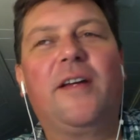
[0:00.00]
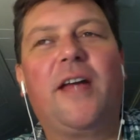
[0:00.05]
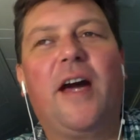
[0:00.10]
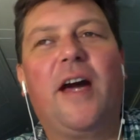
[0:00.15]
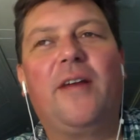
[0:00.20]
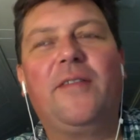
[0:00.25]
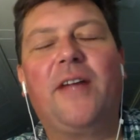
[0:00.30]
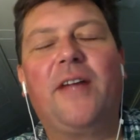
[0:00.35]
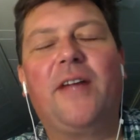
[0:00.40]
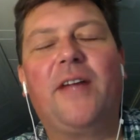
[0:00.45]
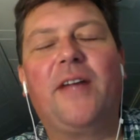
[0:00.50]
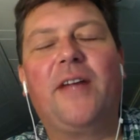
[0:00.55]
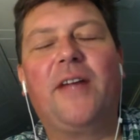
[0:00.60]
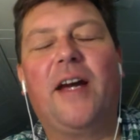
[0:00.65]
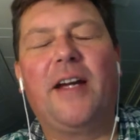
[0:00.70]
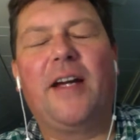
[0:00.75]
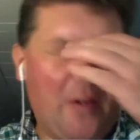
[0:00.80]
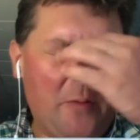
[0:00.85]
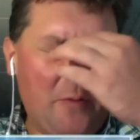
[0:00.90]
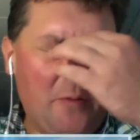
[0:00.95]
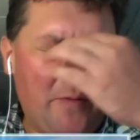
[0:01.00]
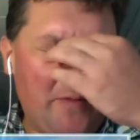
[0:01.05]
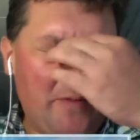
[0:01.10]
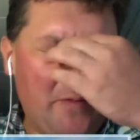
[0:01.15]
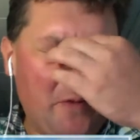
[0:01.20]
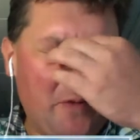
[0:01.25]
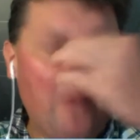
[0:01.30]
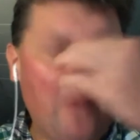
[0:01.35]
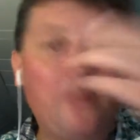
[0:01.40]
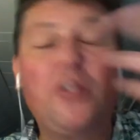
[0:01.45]
not Godfather movies.
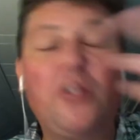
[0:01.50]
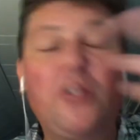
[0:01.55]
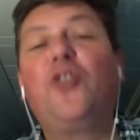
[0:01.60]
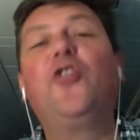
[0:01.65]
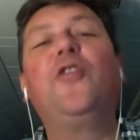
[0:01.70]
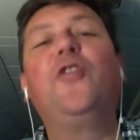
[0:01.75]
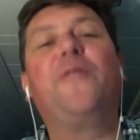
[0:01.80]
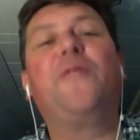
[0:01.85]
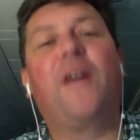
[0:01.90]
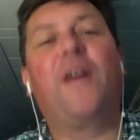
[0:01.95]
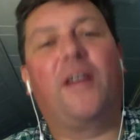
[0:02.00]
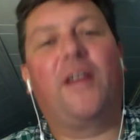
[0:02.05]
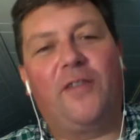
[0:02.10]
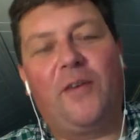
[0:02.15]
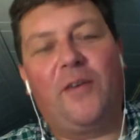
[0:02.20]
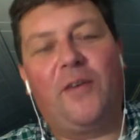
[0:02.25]
Well, it was Goodfellas.